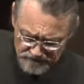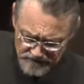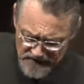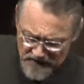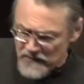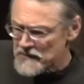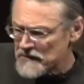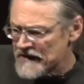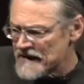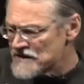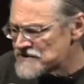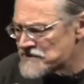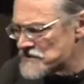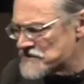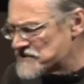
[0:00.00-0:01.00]
everybody
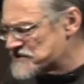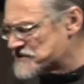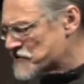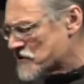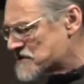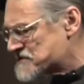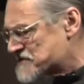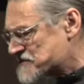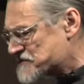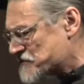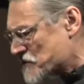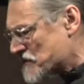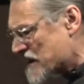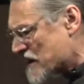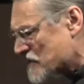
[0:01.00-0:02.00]
else would just toss the
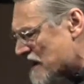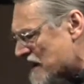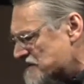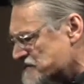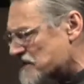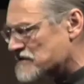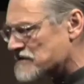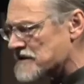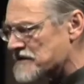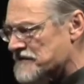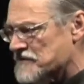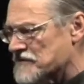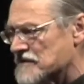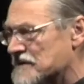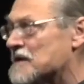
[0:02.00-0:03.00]
stone out. I generally
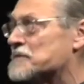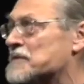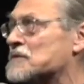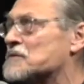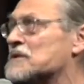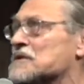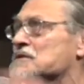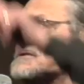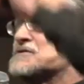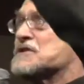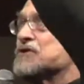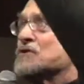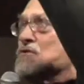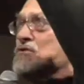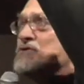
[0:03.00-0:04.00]
threw it up at one of those
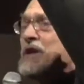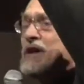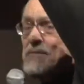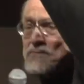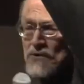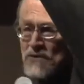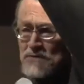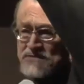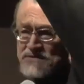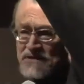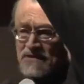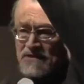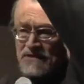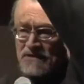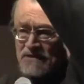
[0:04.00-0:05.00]
huge light bulbs
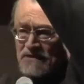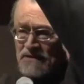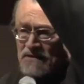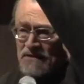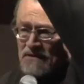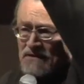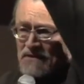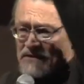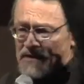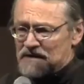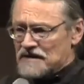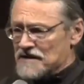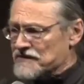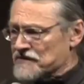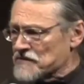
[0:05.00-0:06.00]
that
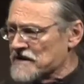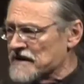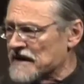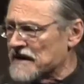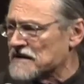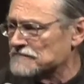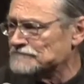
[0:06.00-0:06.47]
lit the rink